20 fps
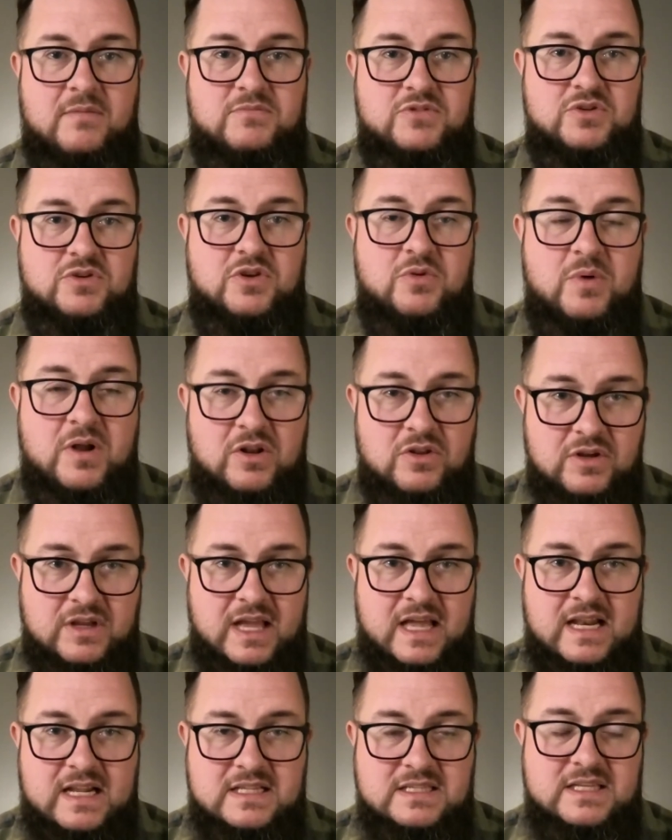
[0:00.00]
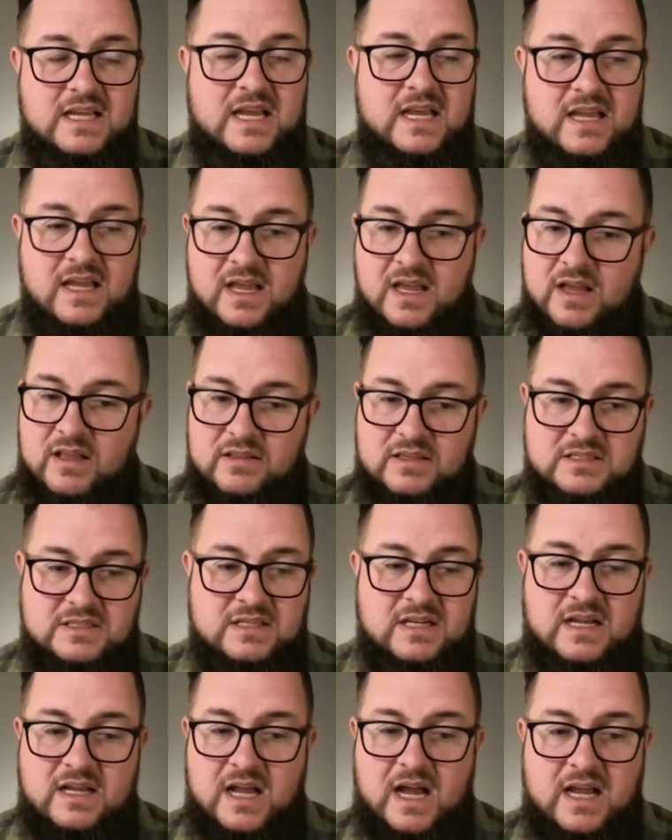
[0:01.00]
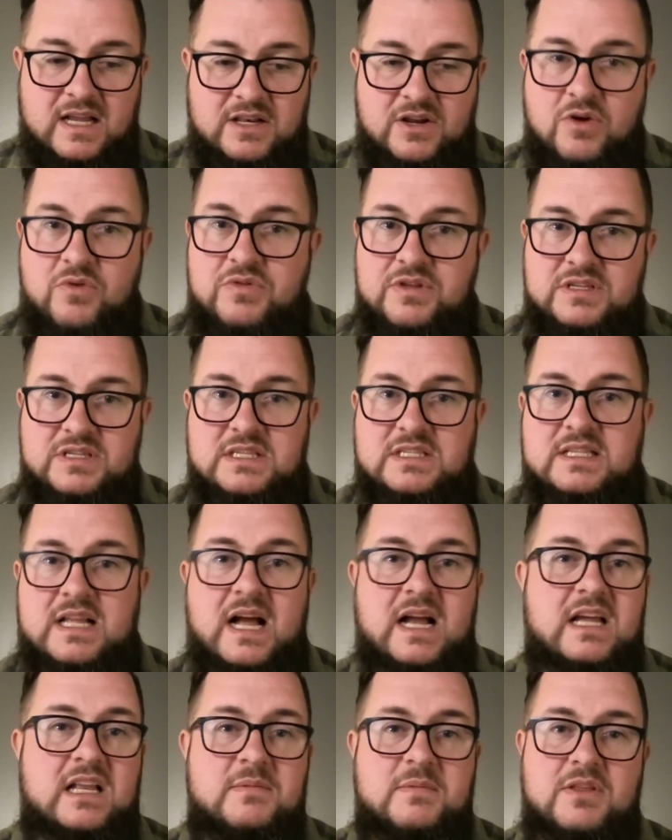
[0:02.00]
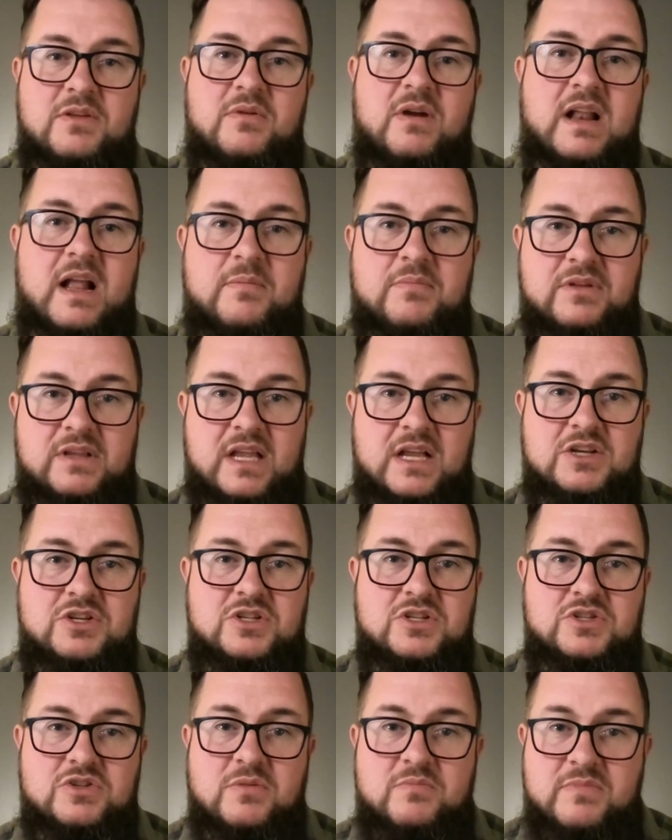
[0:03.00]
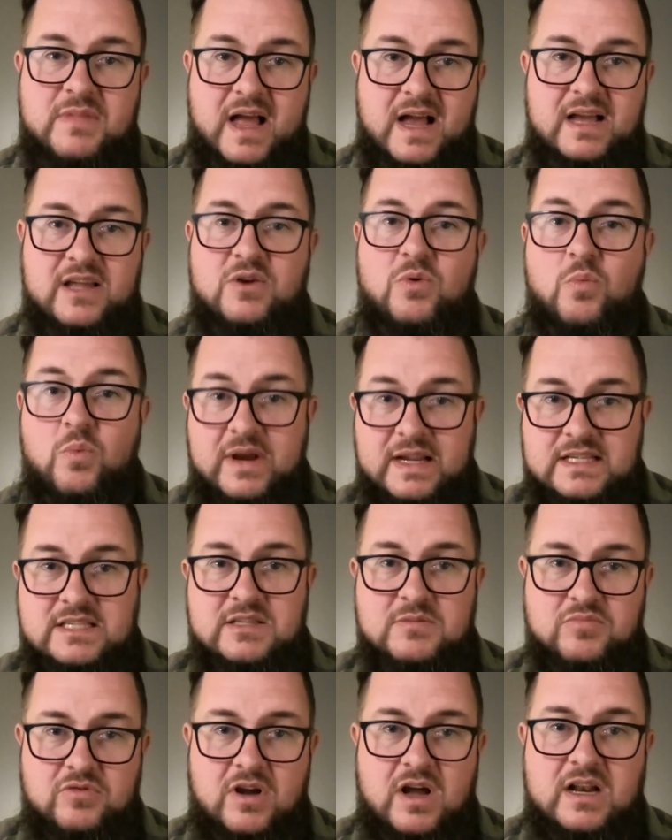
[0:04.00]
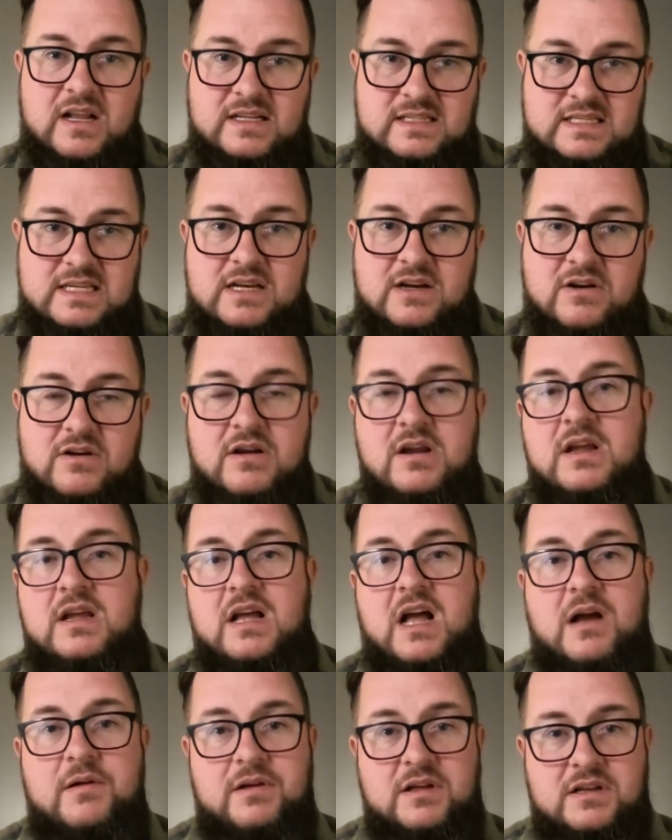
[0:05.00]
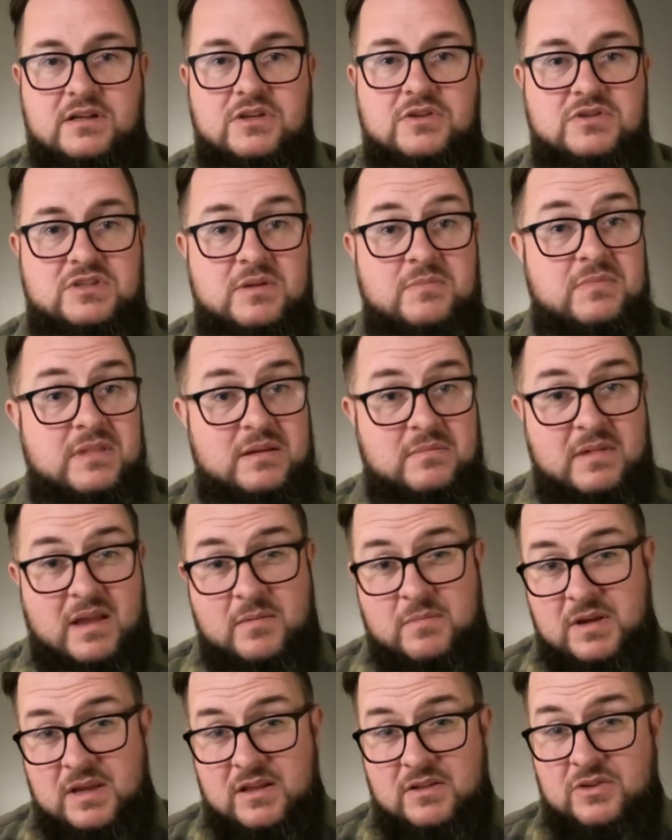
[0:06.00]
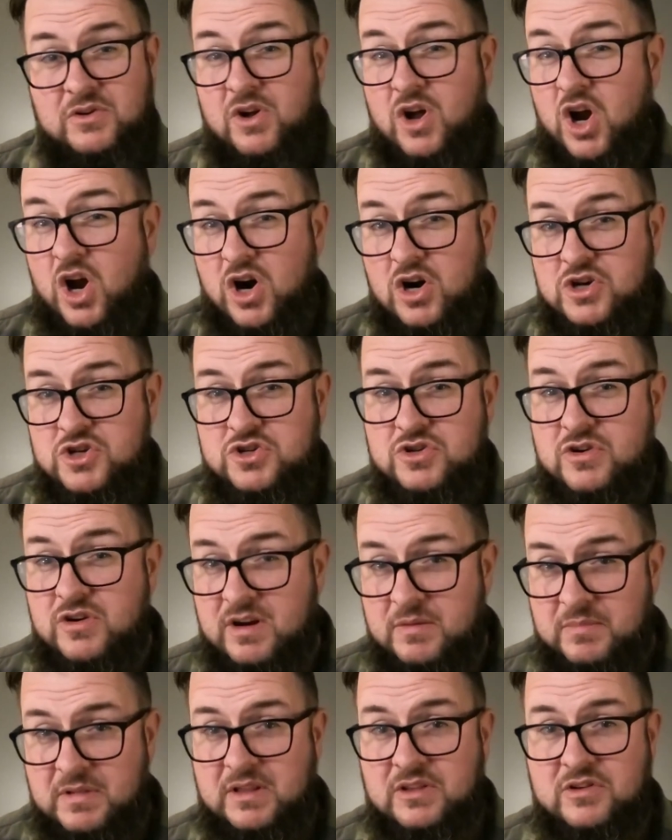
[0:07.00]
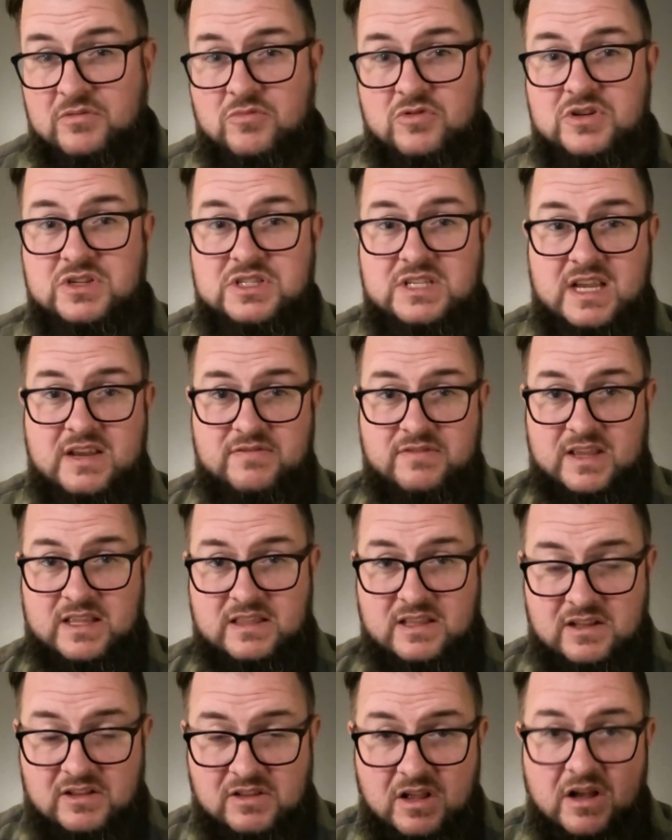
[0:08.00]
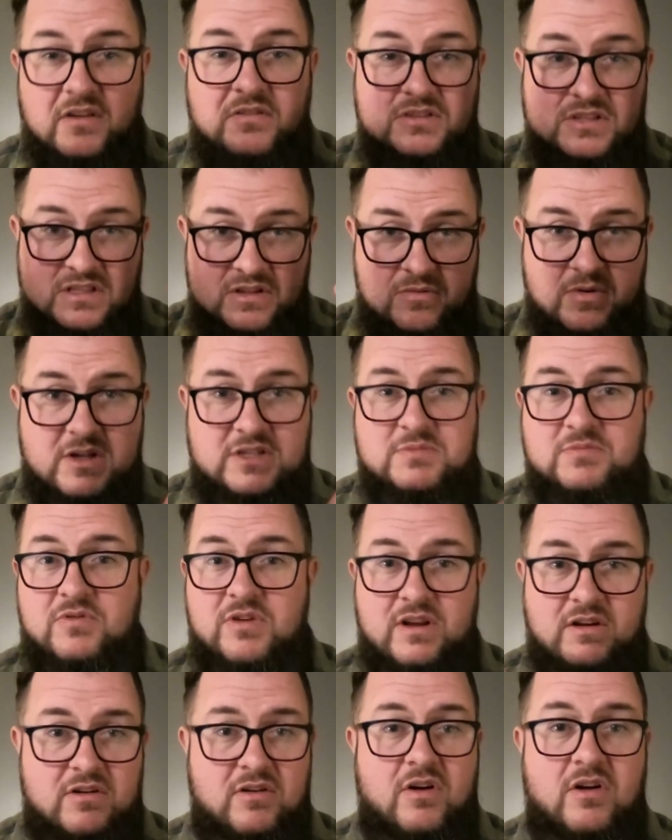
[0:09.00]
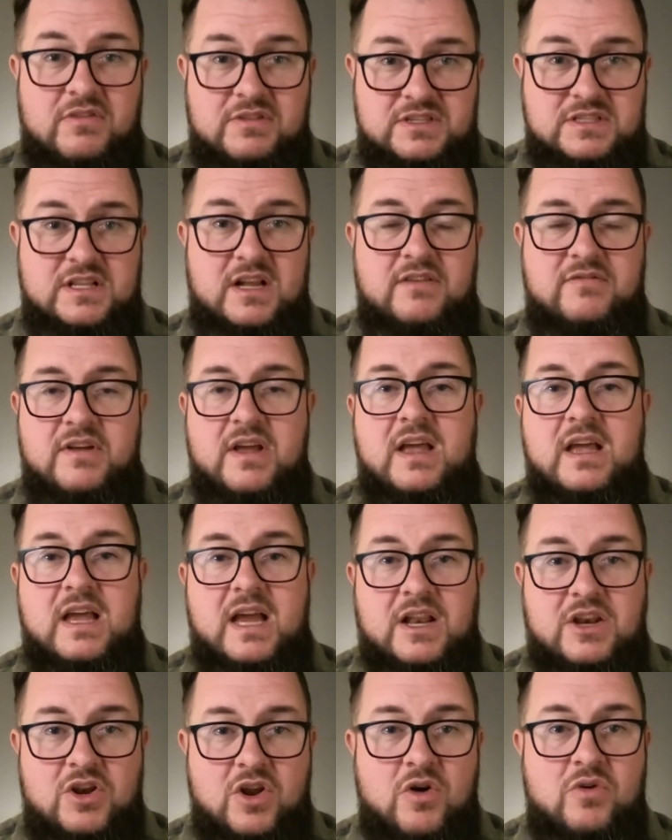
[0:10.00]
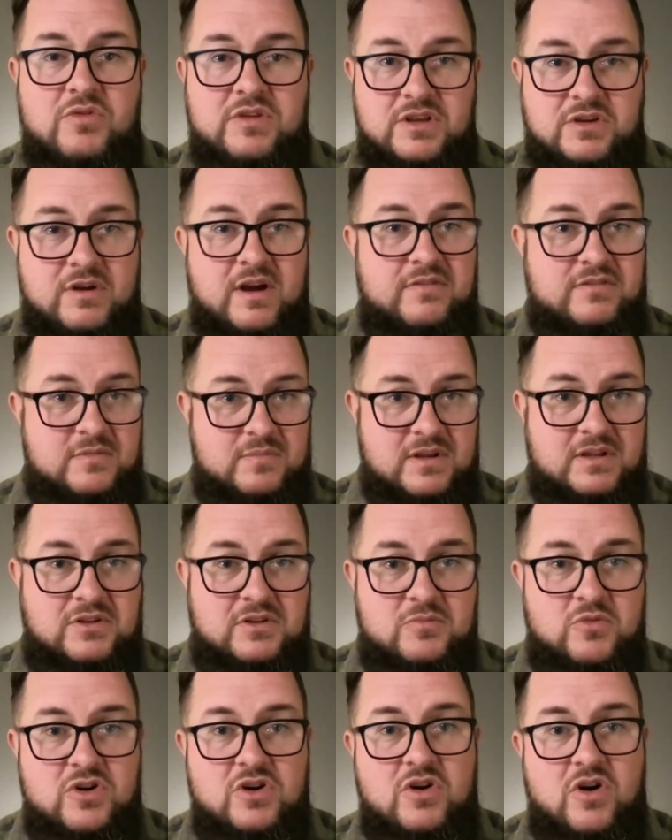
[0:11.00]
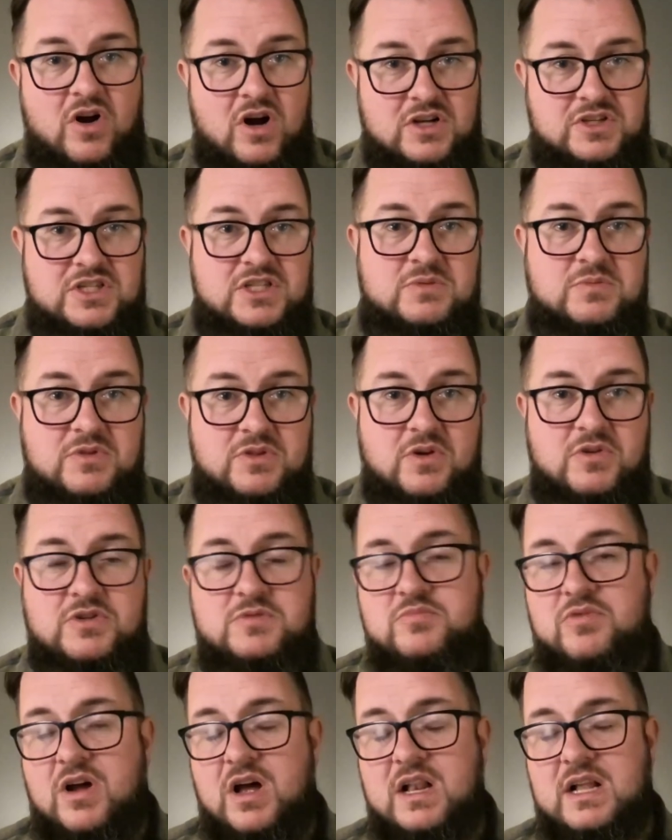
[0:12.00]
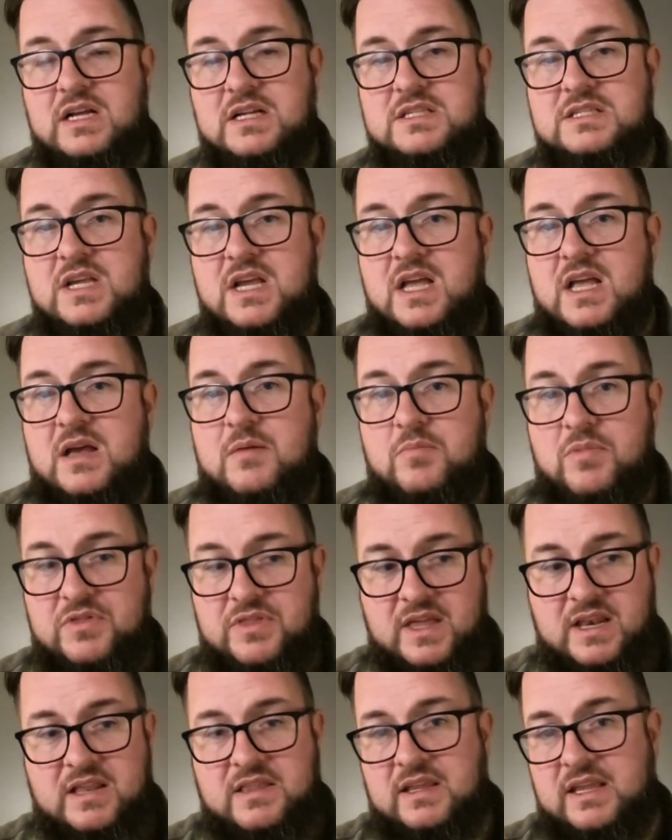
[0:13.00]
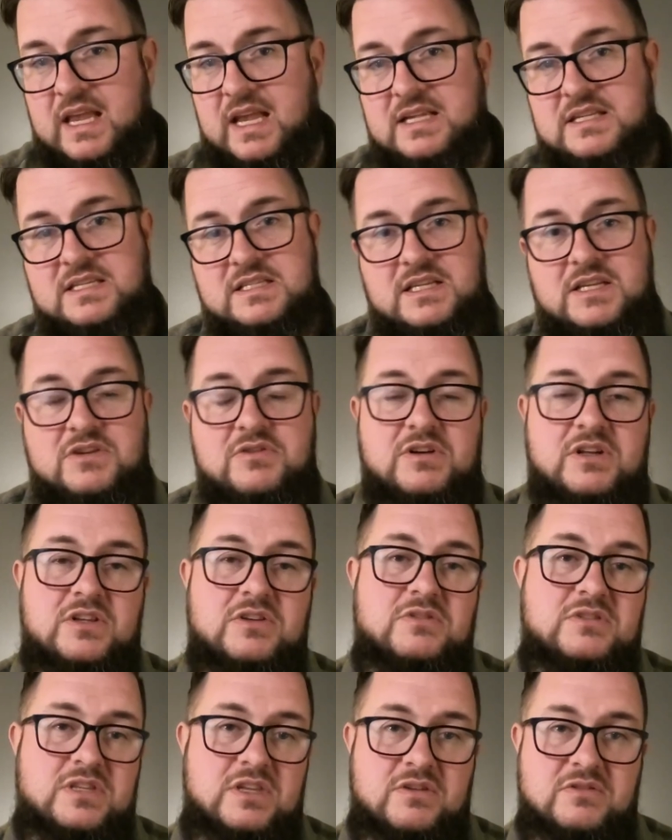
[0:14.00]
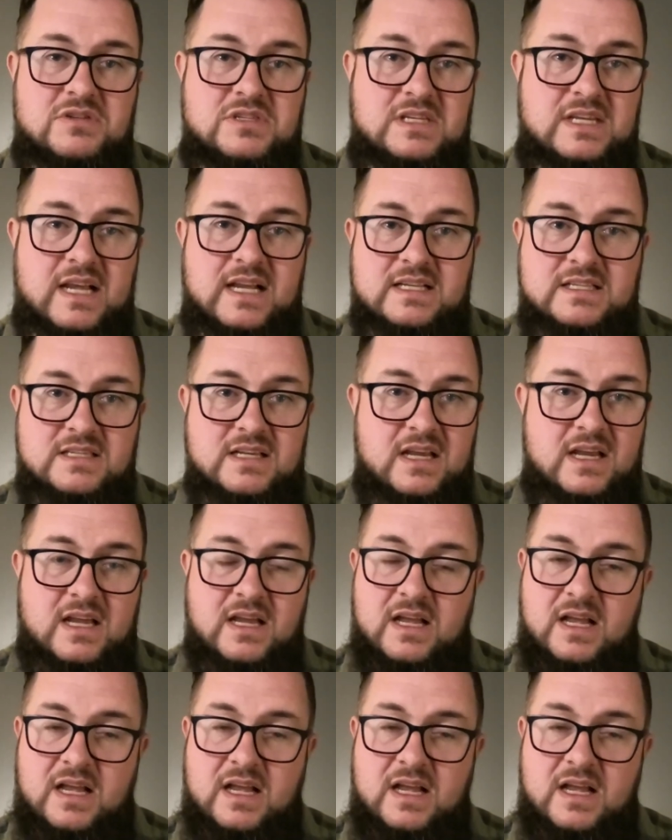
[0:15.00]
So you wanna look at it and say, listen, I know this is not gonna be the right application, so I'm not gonna waste the product here. I'm gonna use something maybe a little harsher and be a little more safe, get the gloves and the respirator and all the stuff, and know that you have to be a little more cautious with those products. But then in the cases that you can use QCS,